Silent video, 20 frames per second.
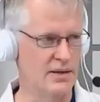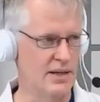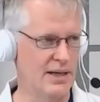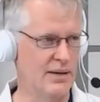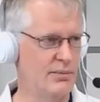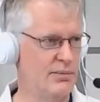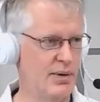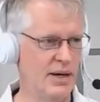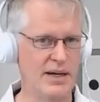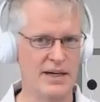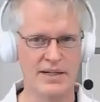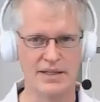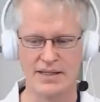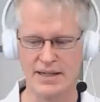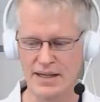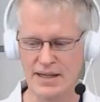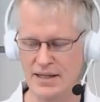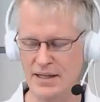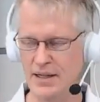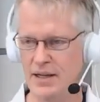pun
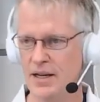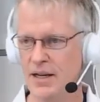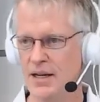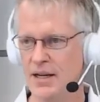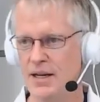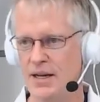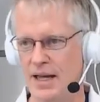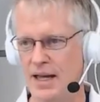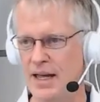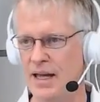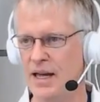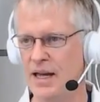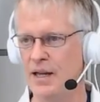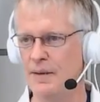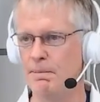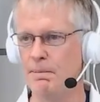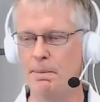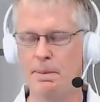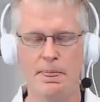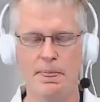intended,
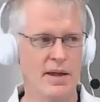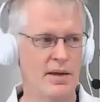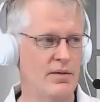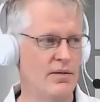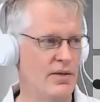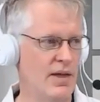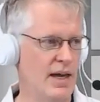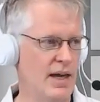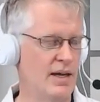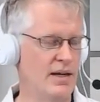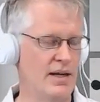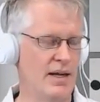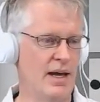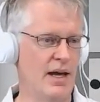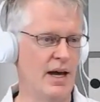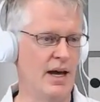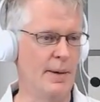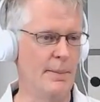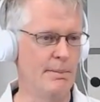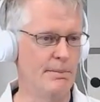and
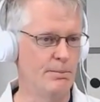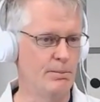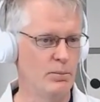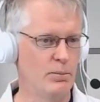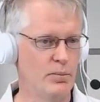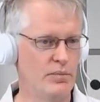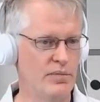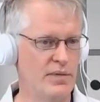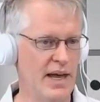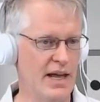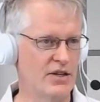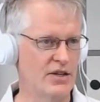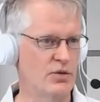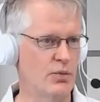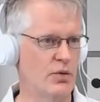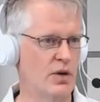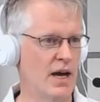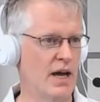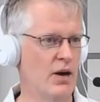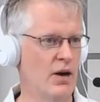then that's
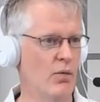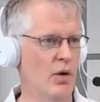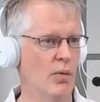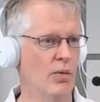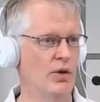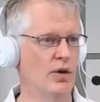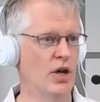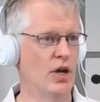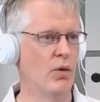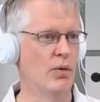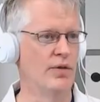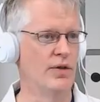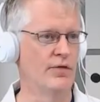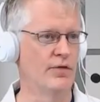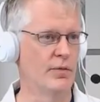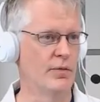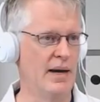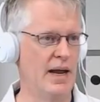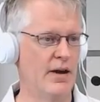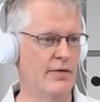kind of where we'll go with it
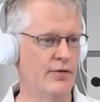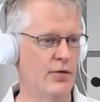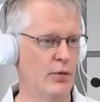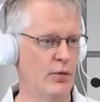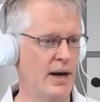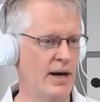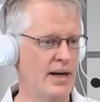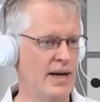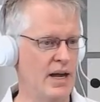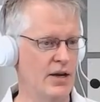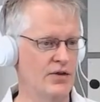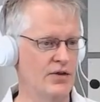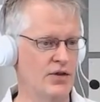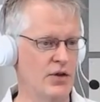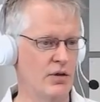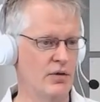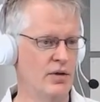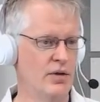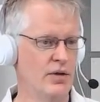from now. For right now, so